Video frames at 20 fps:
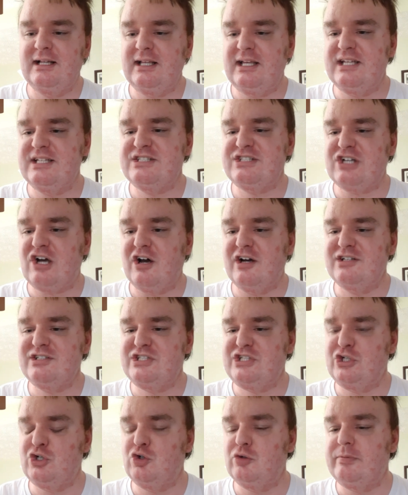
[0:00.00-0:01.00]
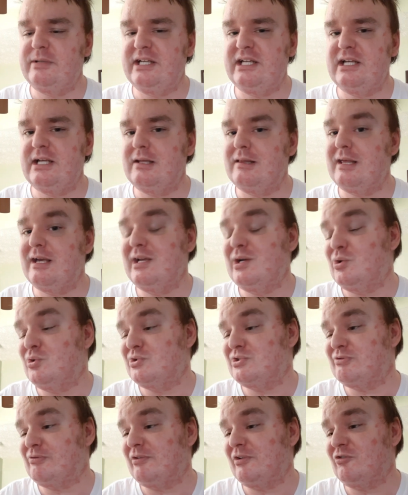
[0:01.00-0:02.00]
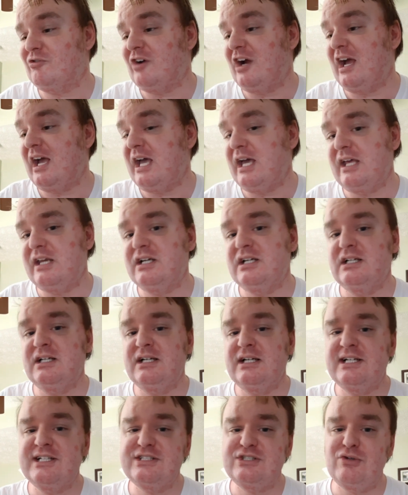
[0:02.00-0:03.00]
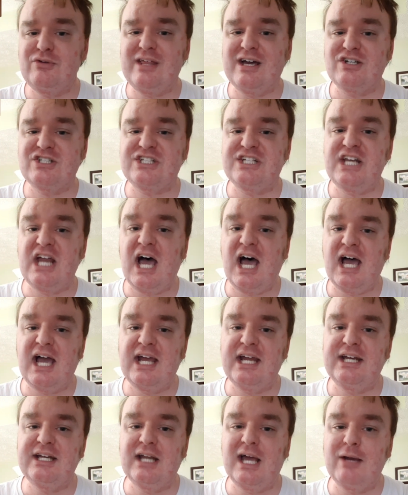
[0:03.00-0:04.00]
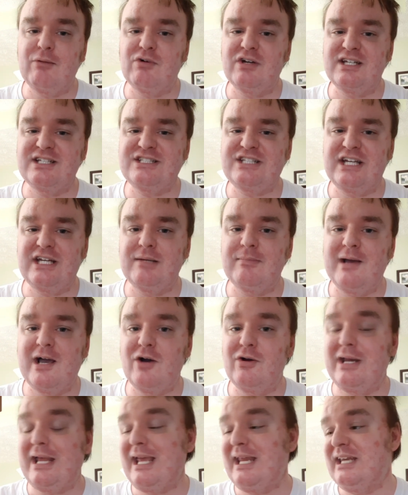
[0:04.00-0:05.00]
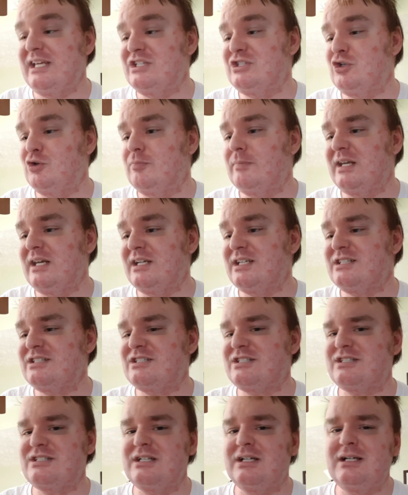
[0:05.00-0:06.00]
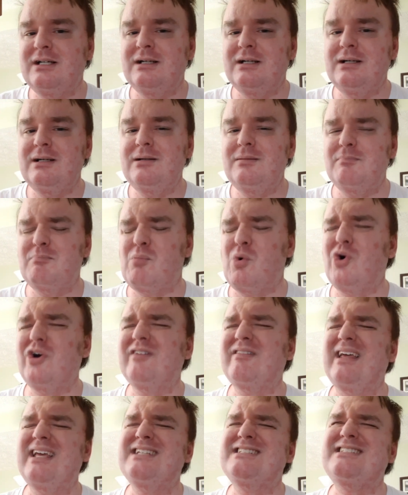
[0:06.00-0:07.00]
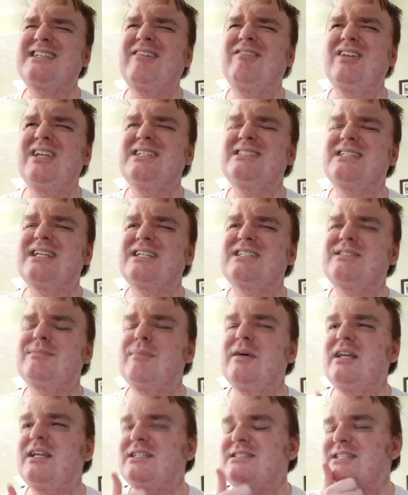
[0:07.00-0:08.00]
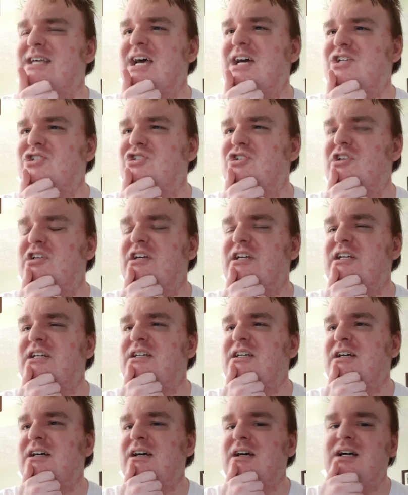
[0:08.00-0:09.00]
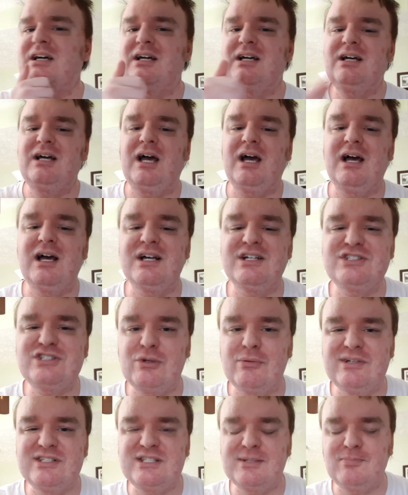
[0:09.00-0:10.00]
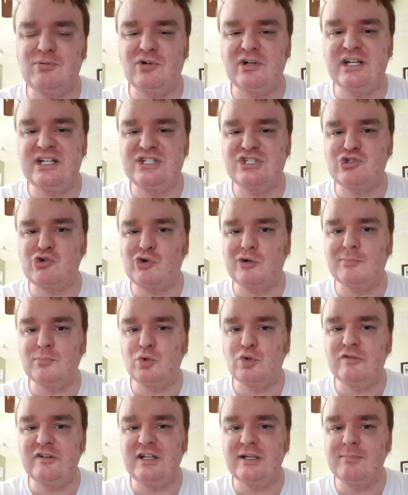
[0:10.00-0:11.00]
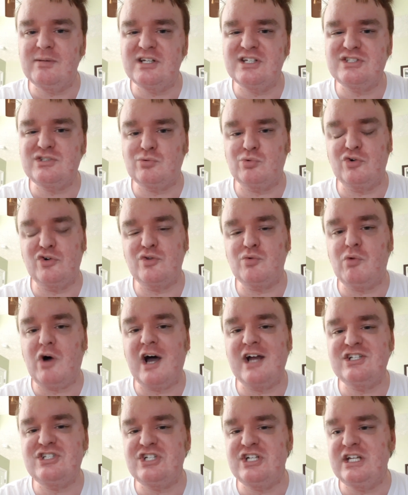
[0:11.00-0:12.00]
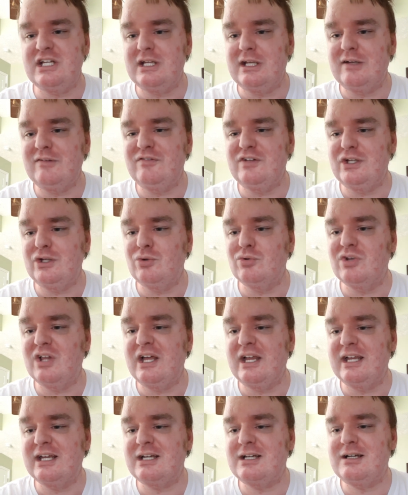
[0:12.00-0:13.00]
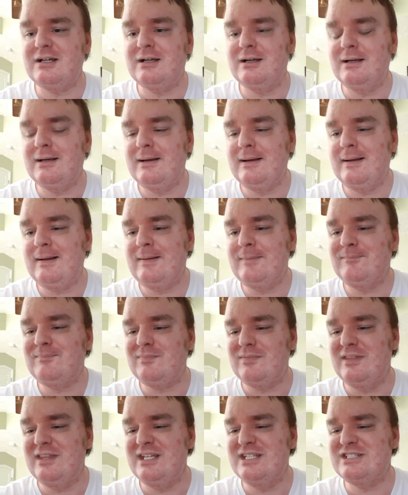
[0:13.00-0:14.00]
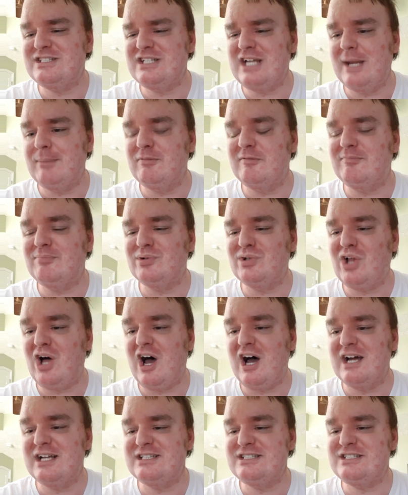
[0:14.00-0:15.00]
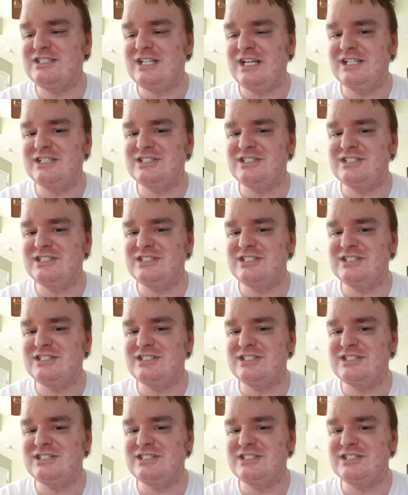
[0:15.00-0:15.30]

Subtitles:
It's on Tubi, The Hills Run Red, 2009, I want to say about 82 minutes, more like 76 minutes actually. So it's a pretty short movie, but it's worth watching if you like these type of plots